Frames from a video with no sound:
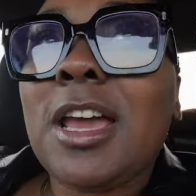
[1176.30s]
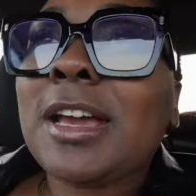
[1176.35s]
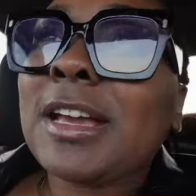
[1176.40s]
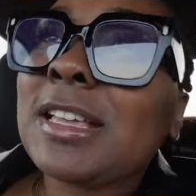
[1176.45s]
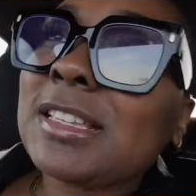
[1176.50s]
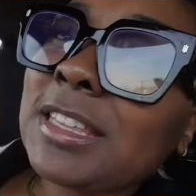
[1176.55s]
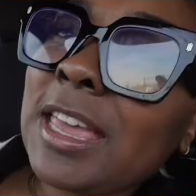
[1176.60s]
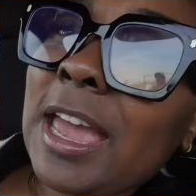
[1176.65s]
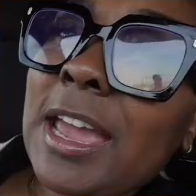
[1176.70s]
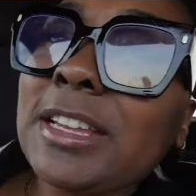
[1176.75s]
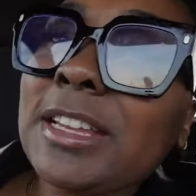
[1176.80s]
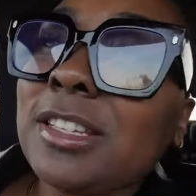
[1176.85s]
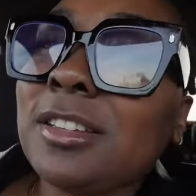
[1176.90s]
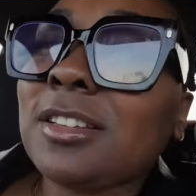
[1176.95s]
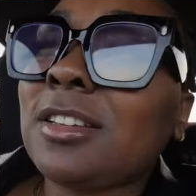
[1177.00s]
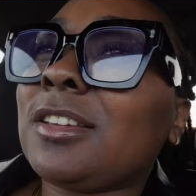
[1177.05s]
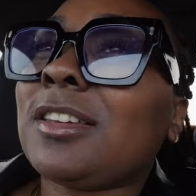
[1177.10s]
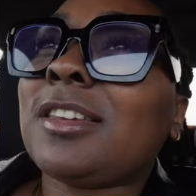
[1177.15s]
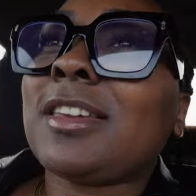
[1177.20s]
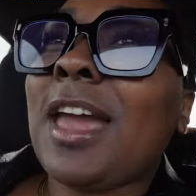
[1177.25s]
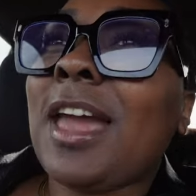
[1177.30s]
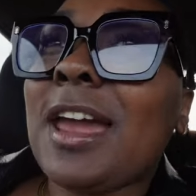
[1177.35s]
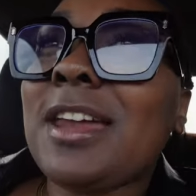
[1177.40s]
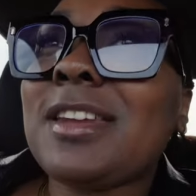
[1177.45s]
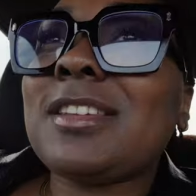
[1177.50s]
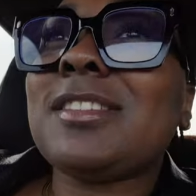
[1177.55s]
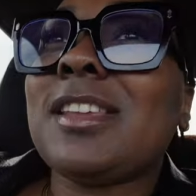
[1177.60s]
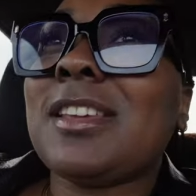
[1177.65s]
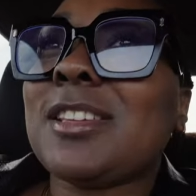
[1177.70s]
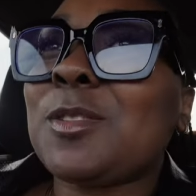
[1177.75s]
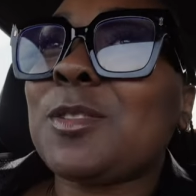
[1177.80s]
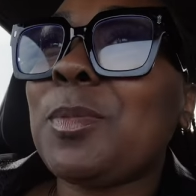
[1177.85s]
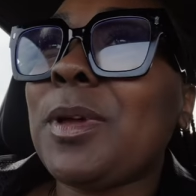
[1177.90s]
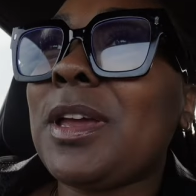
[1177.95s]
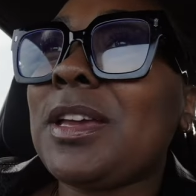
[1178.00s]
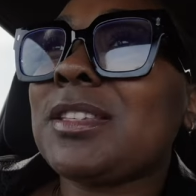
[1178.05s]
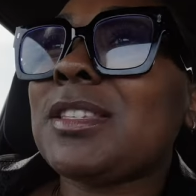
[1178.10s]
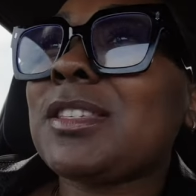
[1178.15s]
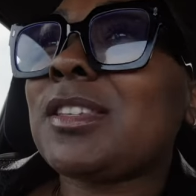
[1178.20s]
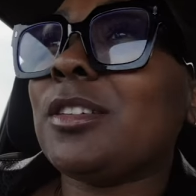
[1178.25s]
Cause Kate, Kate is
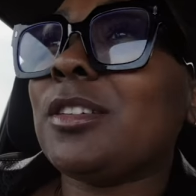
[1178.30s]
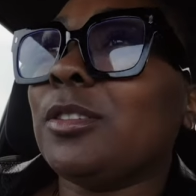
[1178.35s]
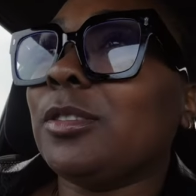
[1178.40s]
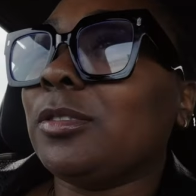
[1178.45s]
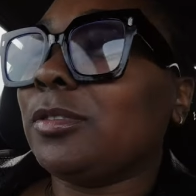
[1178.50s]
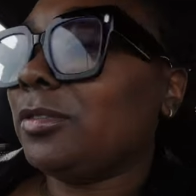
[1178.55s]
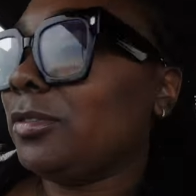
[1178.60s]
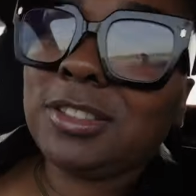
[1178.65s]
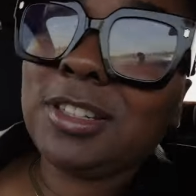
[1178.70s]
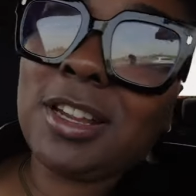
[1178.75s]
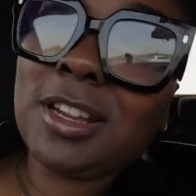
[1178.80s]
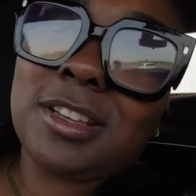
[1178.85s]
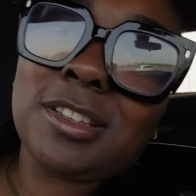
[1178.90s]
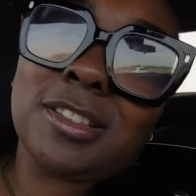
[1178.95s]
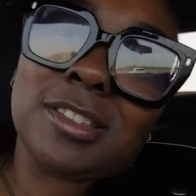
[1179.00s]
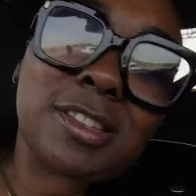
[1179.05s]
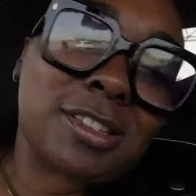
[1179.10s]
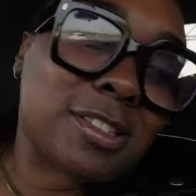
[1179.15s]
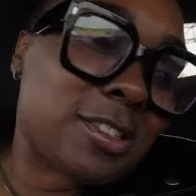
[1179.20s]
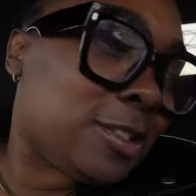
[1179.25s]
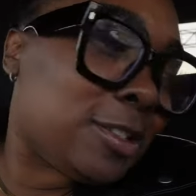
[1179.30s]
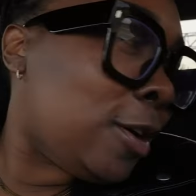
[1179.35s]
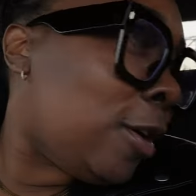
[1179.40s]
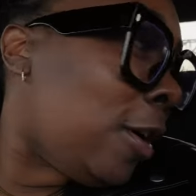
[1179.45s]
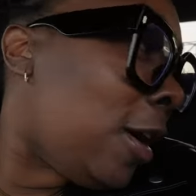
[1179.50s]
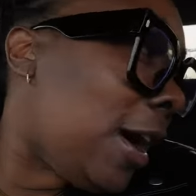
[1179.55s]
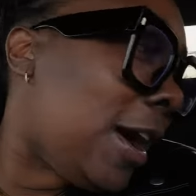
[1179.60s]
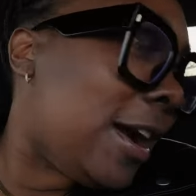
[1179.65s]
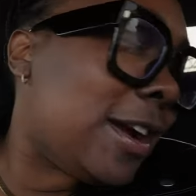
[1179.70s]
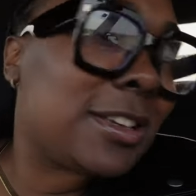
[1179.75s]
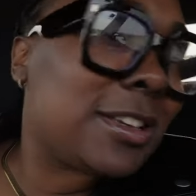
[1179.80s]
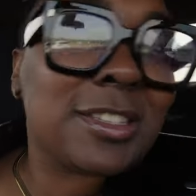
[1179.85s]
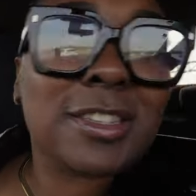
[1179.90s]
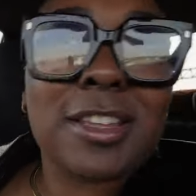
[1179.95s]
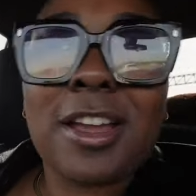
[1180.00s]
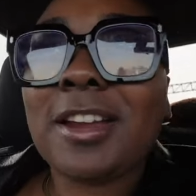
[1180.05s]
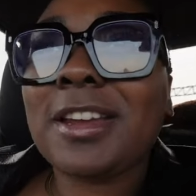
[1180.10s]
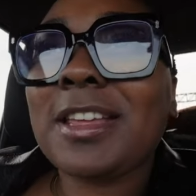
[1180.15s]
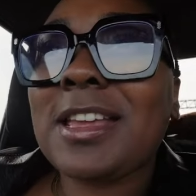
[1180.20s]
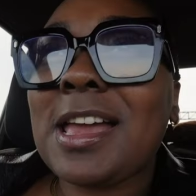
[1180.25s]
expensive. Jesus Christ,
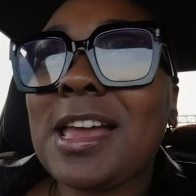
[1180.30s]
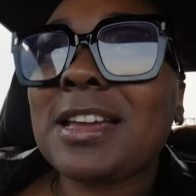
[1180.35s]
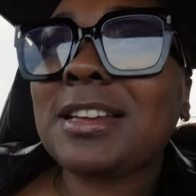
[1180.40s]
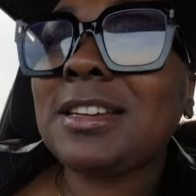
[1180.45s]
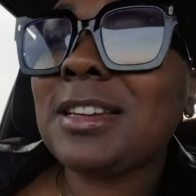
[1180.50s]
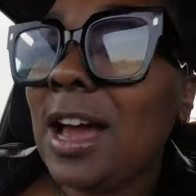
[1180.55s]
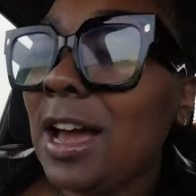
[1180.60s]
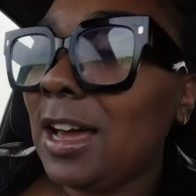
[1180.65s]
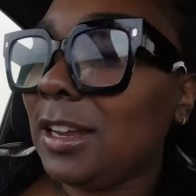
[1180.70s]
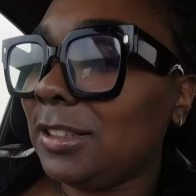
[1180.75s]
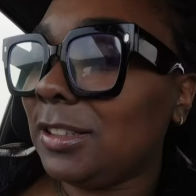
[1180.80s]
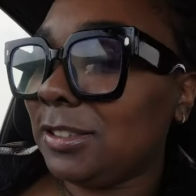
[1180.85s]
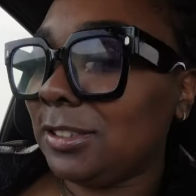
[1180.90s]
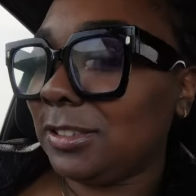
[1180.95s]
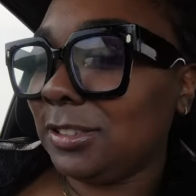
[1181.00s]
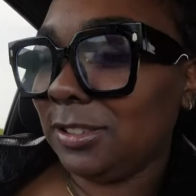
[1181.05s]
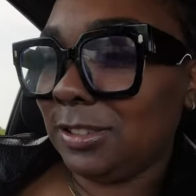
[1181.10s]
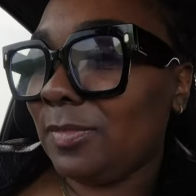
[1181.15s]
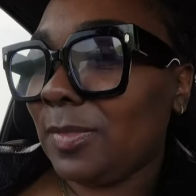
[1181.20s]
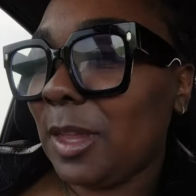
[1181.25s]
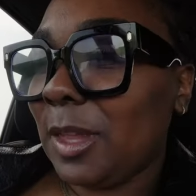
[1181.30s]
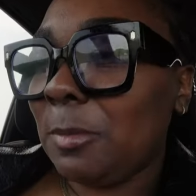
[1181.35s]
thirty-eight dollars.